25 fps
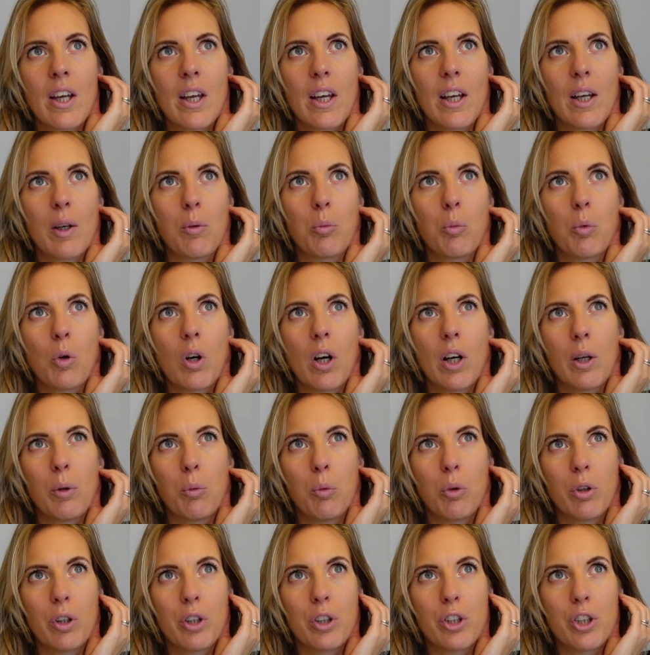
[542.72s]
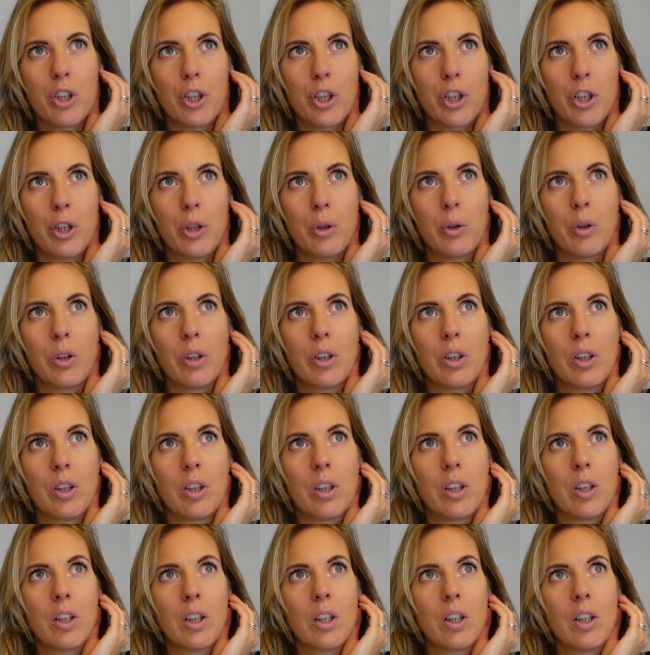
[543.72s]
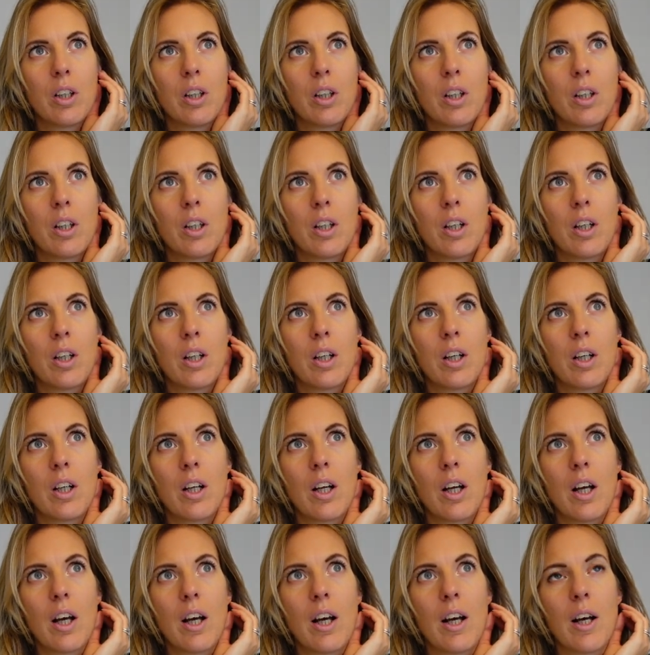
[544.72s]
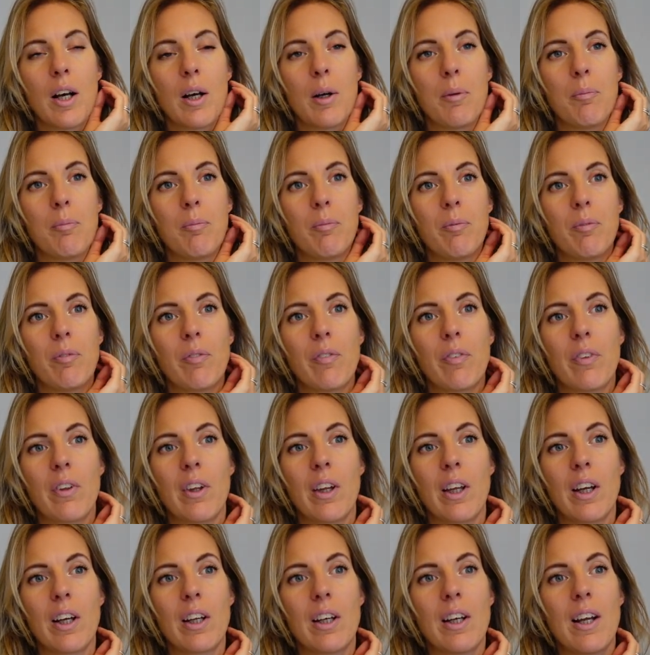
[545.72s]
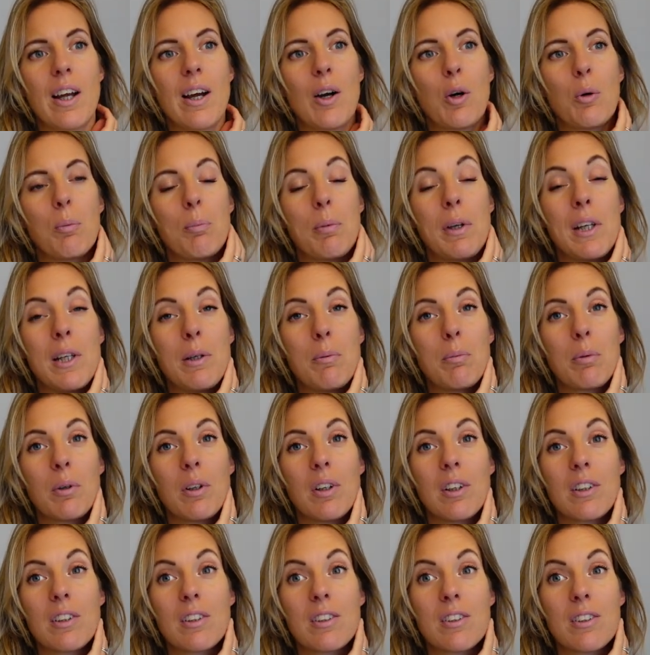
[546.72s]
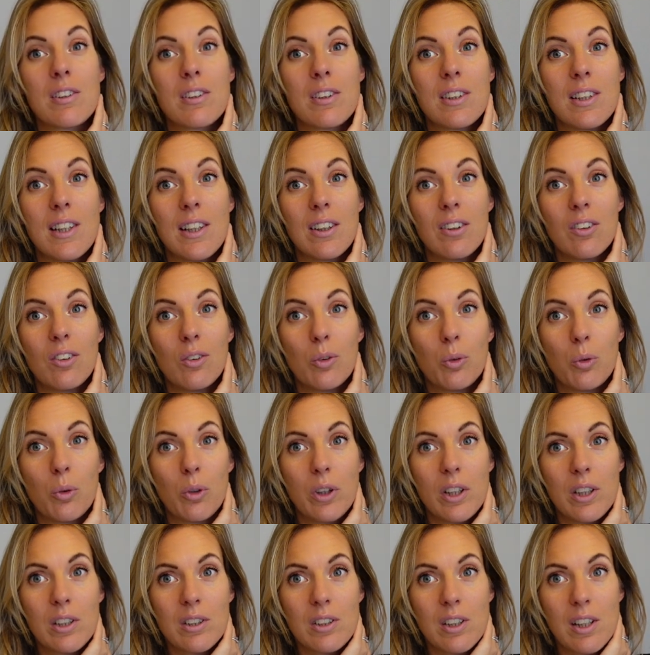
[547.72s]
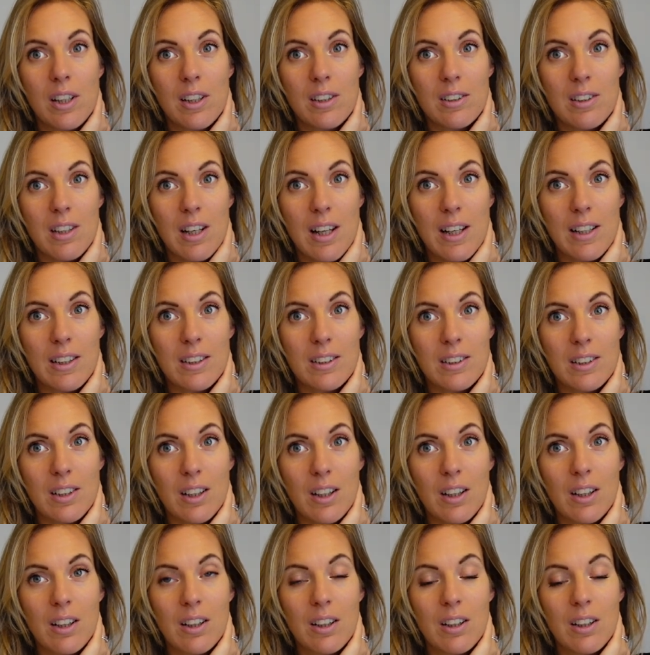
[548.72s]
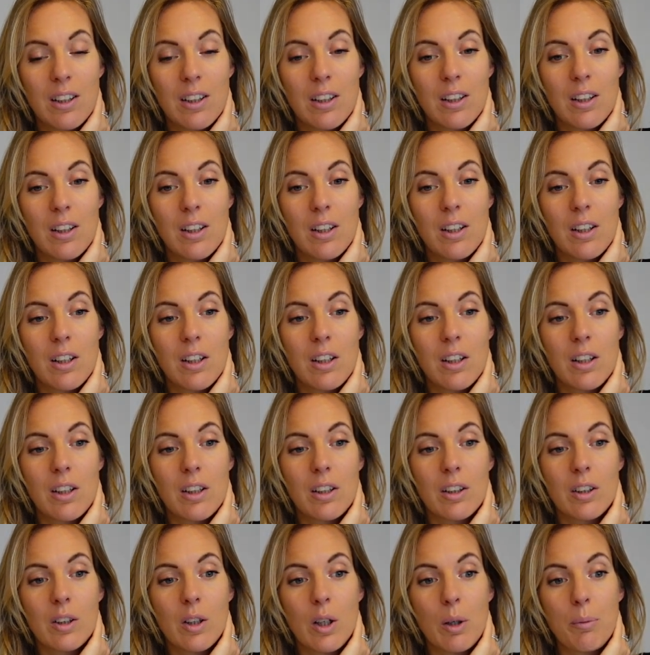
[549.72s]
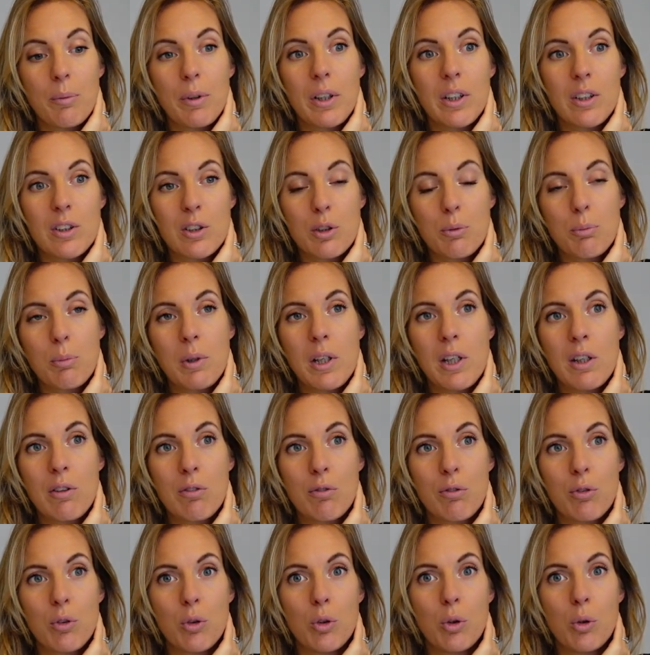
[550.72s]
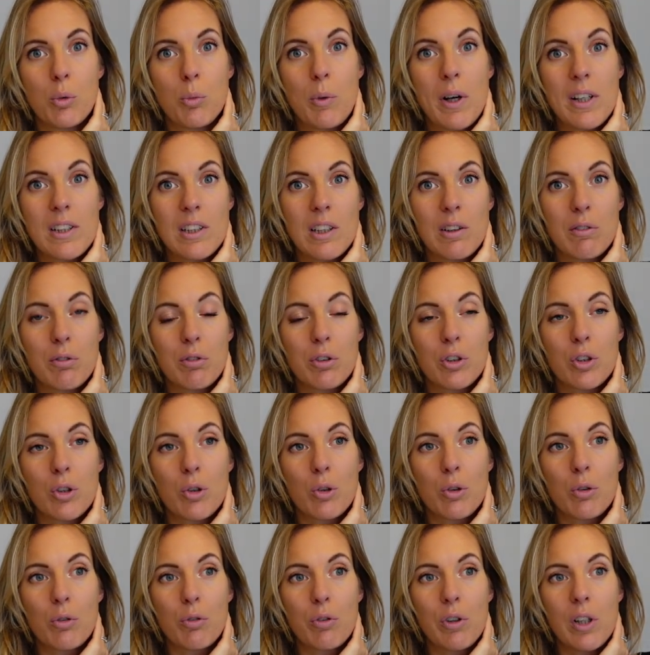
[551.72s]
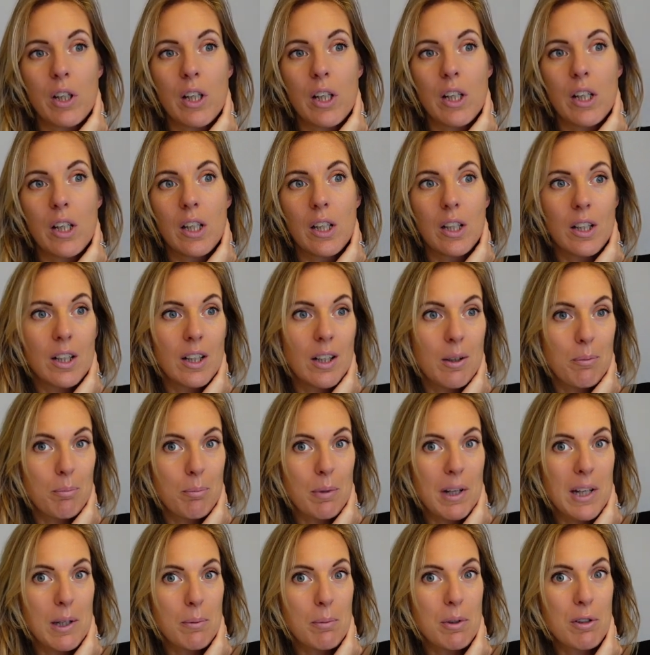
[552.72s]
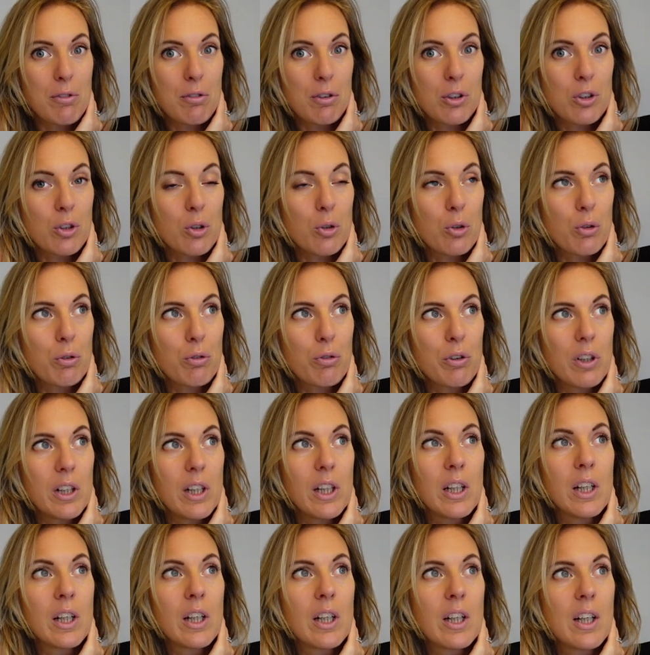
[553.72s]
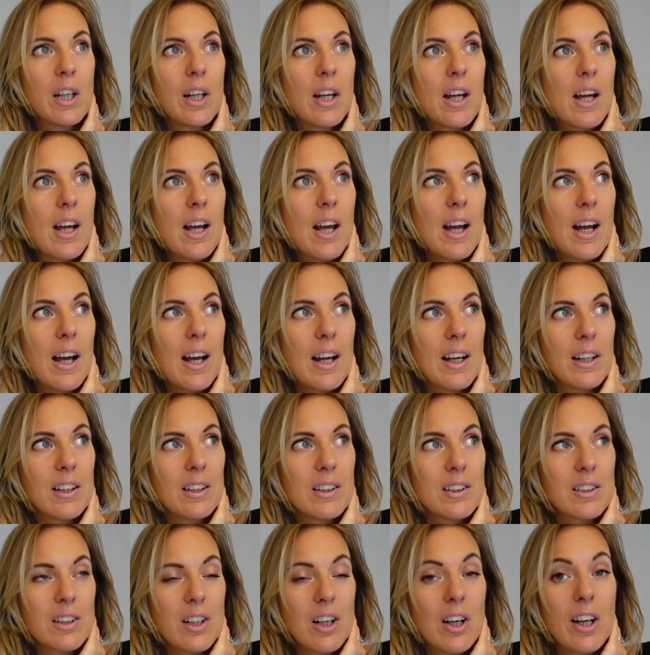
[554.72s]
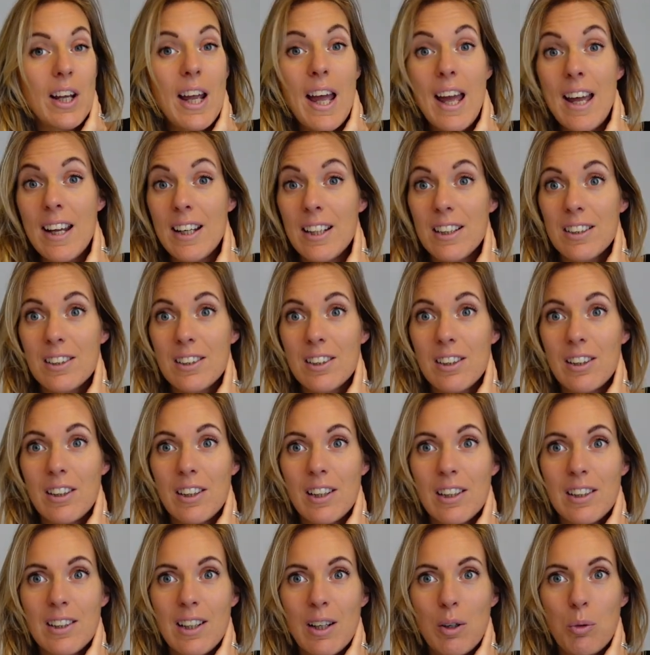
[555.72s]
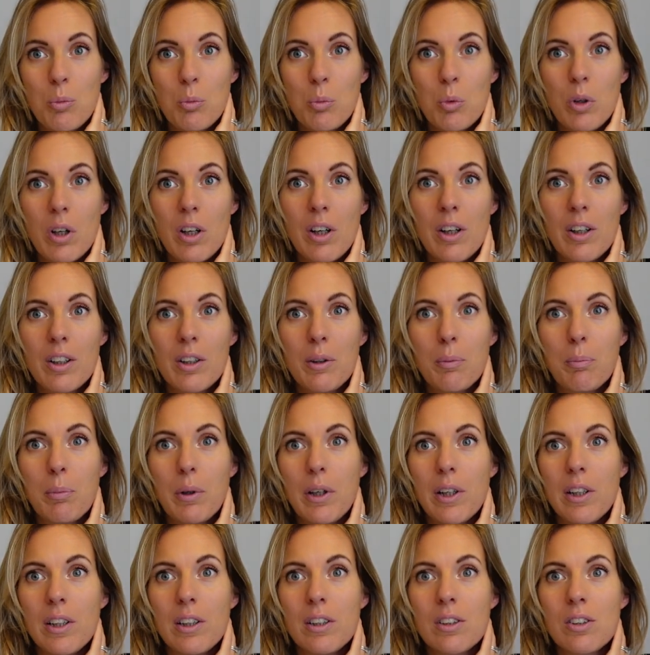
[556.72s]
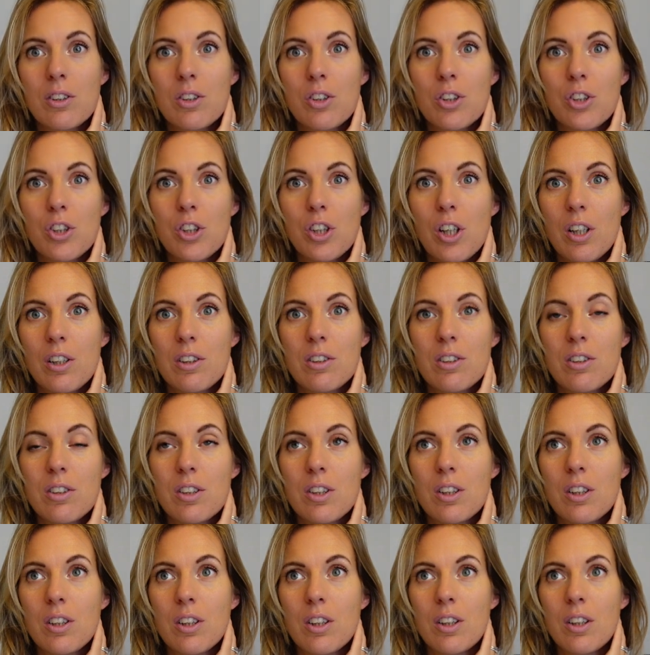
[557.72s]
in what I want to do, and how people are still, all these years later, coming to me for wedding photography and baby photography. And I hate turning down work, but it's just